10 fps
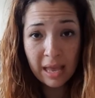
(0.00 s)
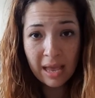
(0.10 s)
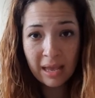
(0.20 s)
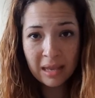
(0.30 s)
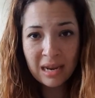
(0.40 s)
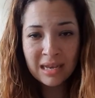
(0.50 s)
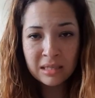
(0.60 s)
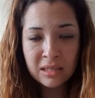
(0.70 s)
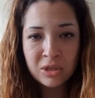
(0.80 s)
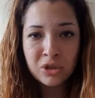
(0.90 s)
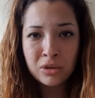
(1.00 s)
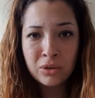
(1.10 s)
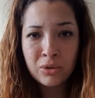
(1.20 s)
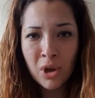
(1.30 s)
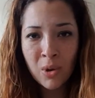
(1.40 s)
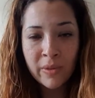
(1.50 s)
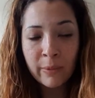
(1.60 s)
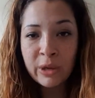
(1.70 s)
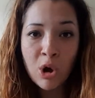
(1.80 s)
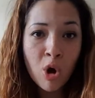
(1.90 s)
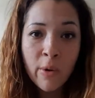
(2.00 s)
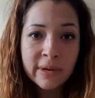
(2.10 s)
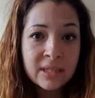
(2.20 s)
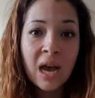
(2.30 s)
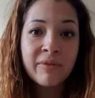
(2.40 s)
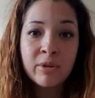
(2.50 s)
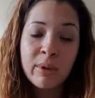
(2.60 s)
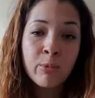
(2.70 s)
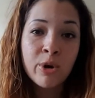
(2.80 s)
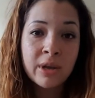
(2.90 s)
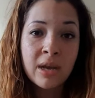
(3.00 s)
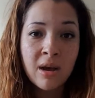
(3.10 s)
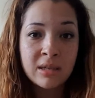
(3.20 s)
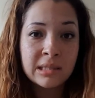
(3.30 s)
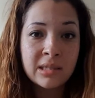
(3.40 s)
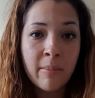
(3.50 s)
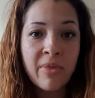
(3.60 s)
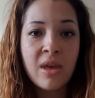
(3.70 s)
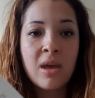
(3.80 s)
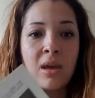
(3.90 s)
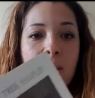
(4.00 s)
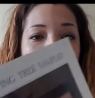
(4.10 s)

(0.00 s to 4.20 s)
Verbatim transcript: And as stitchers, you know that we always have to be working on something.